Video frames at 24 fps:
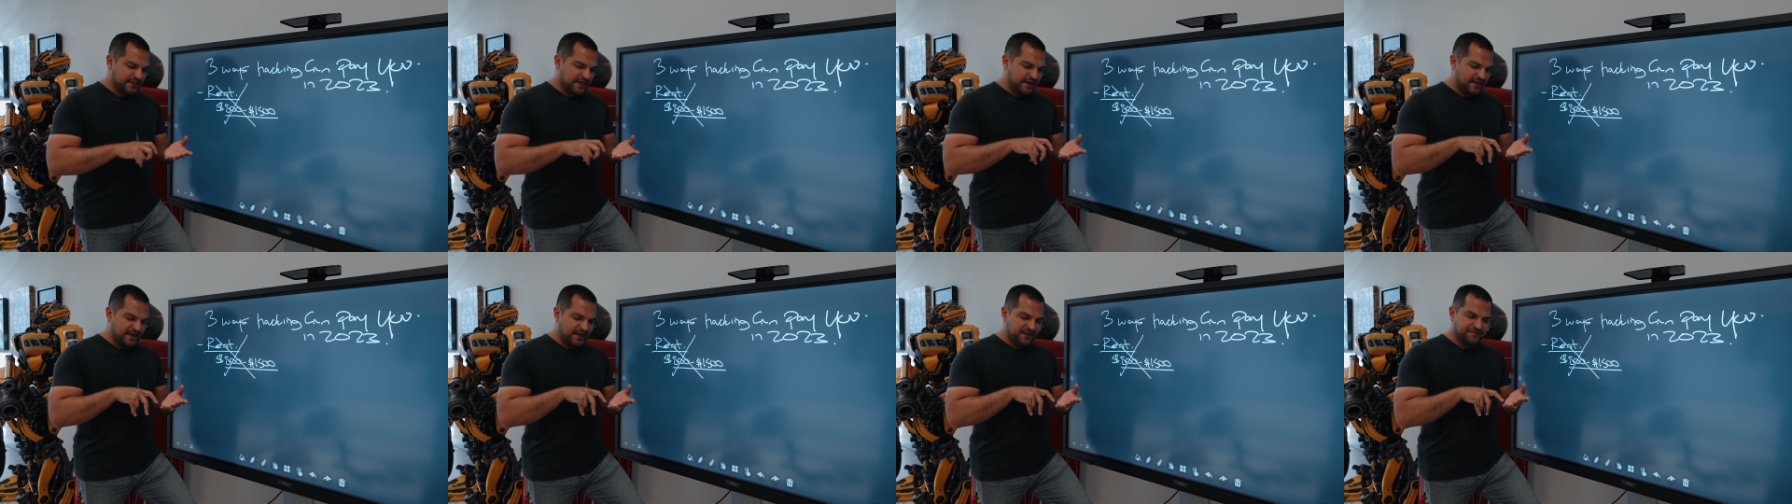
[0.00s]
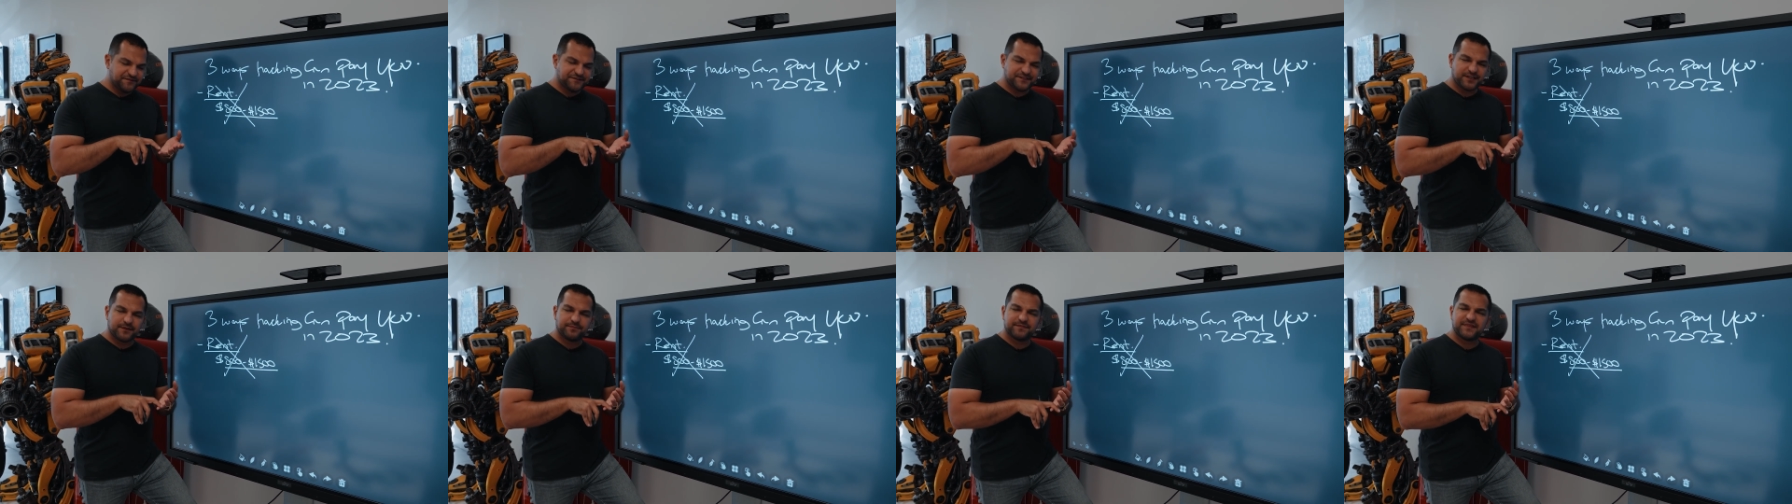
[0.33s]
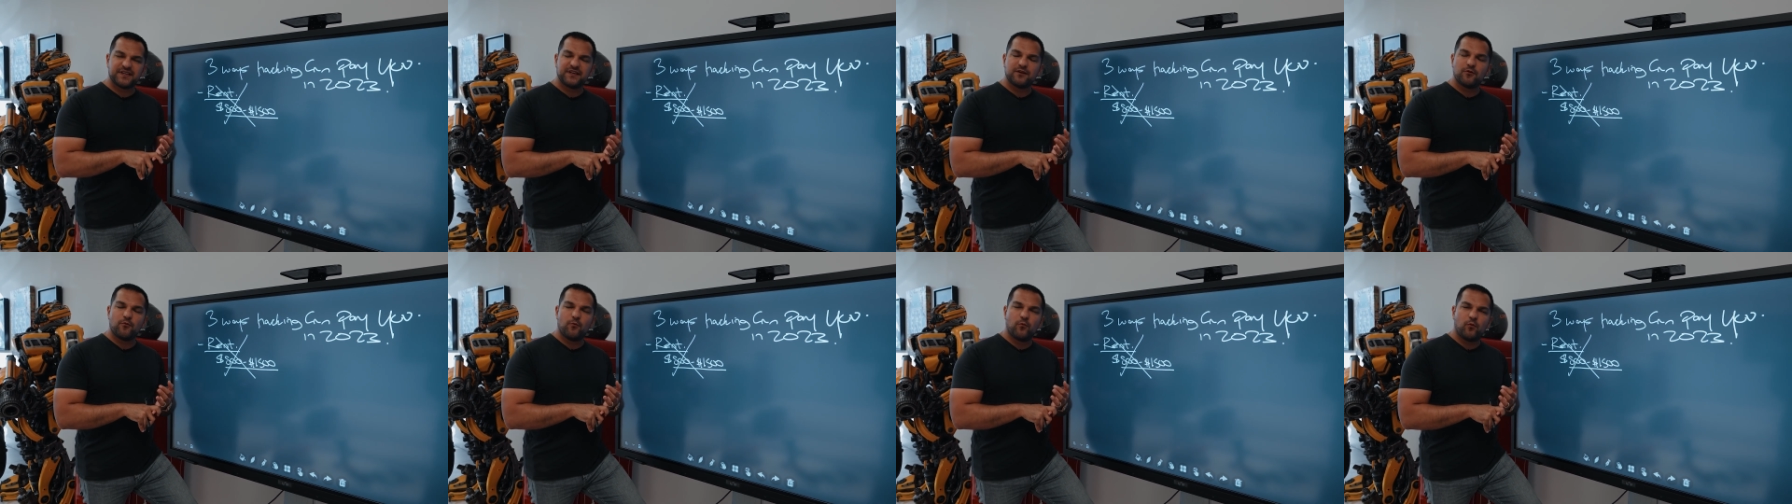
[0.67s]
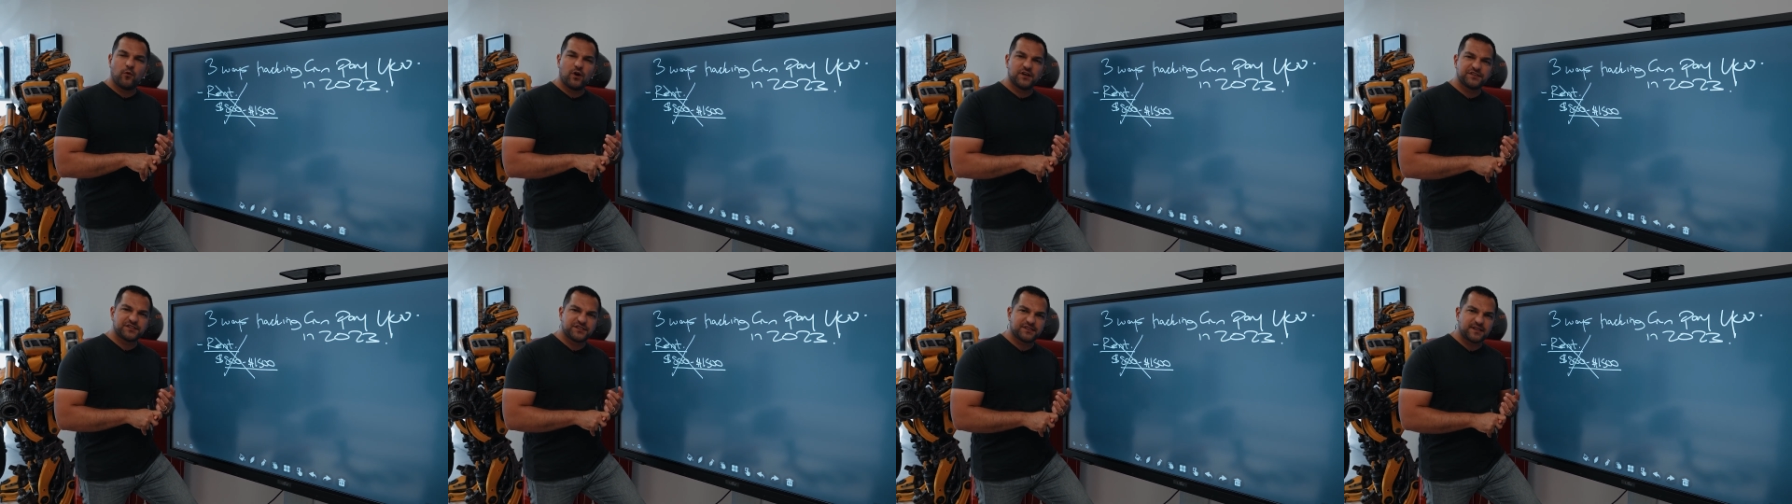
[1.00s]
that if something
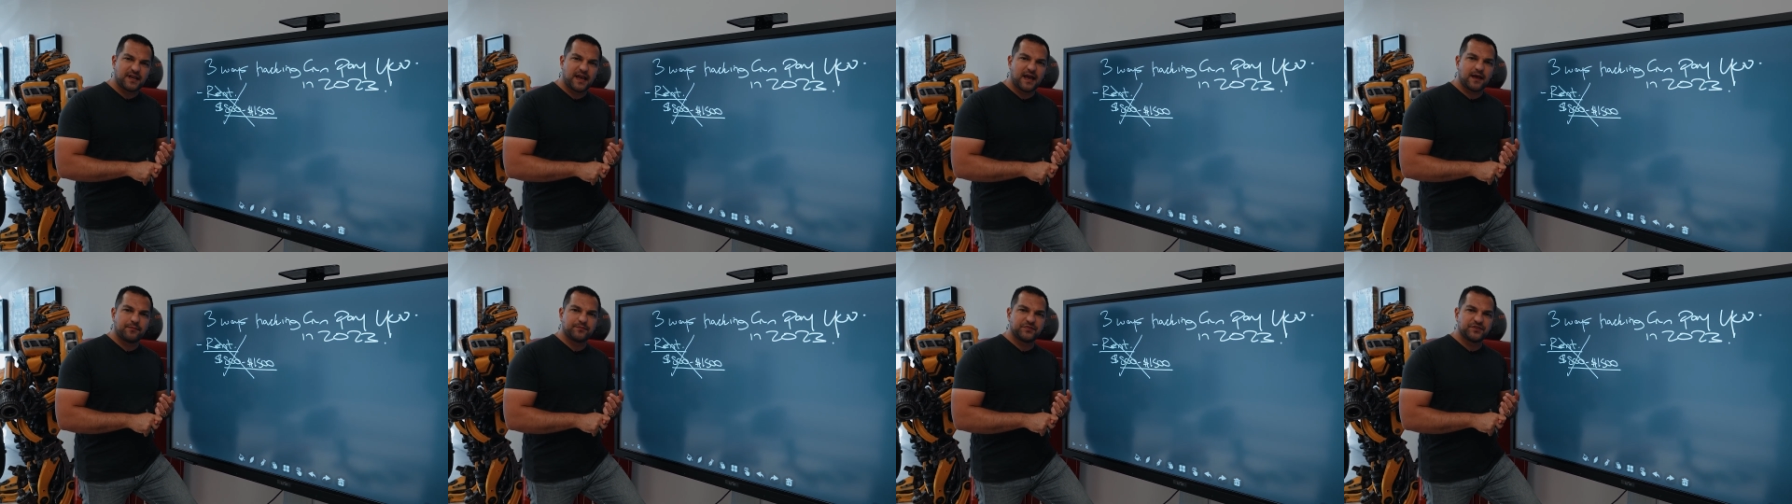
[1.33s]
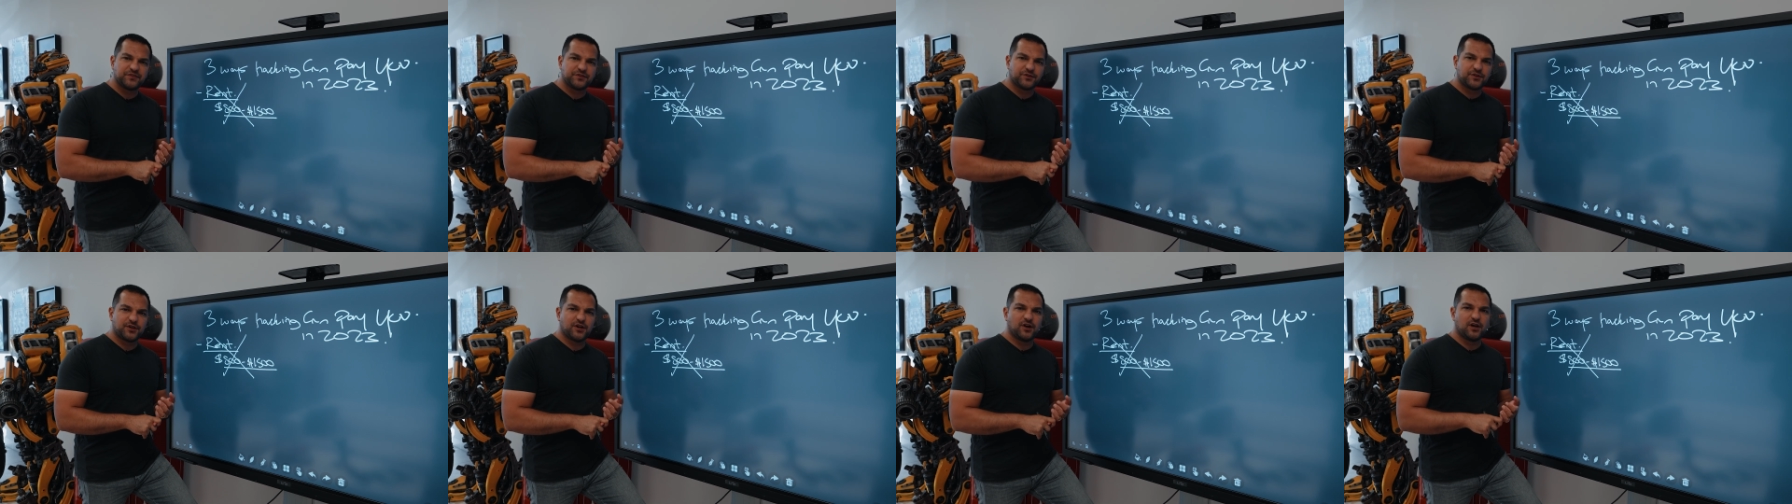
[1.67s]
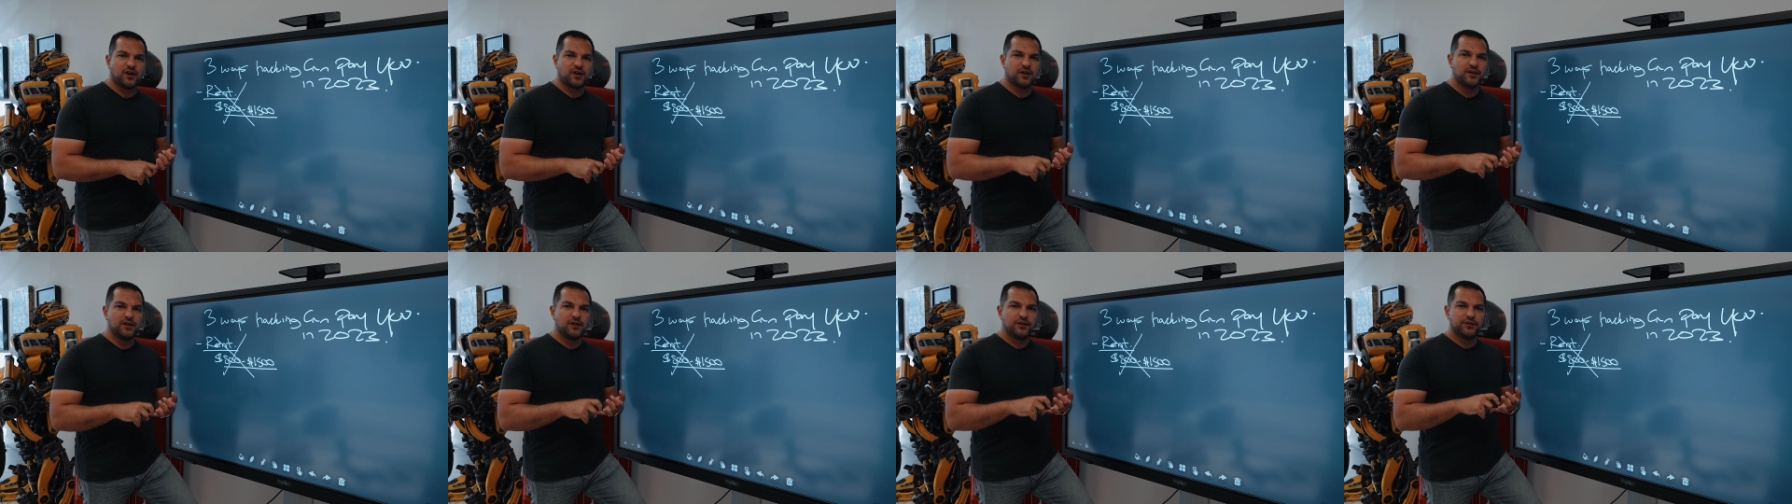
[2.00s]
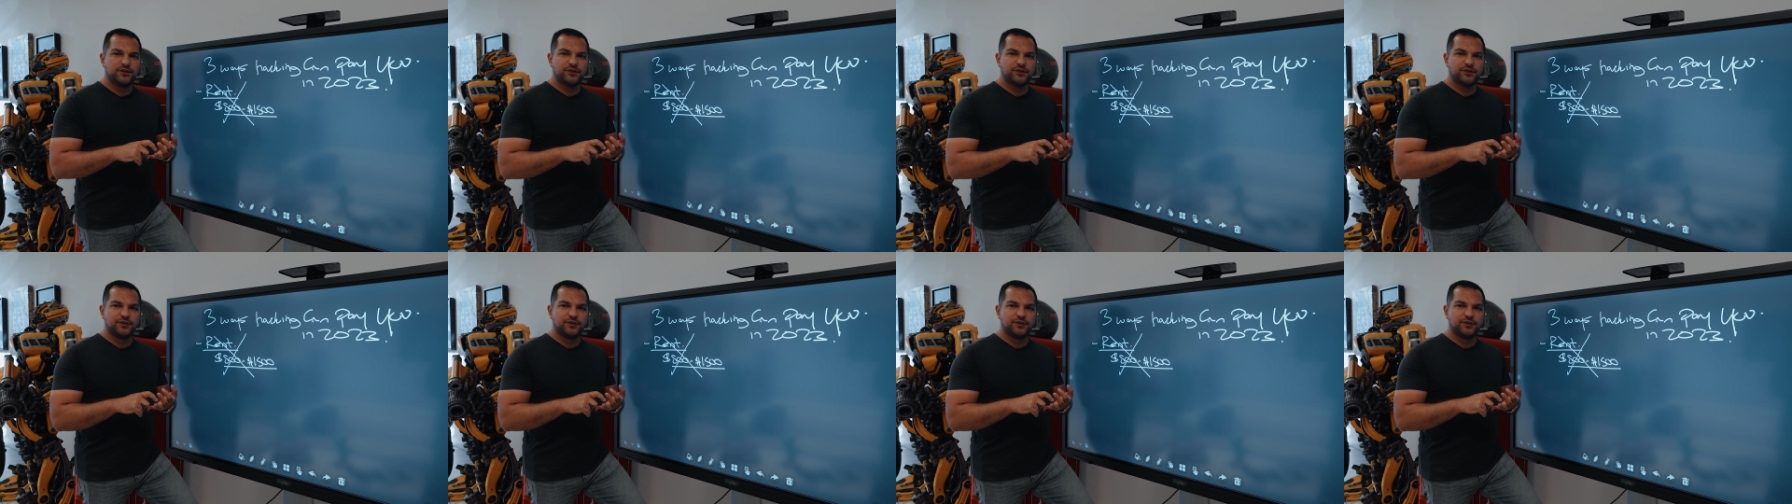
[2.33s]
was to happen to the car,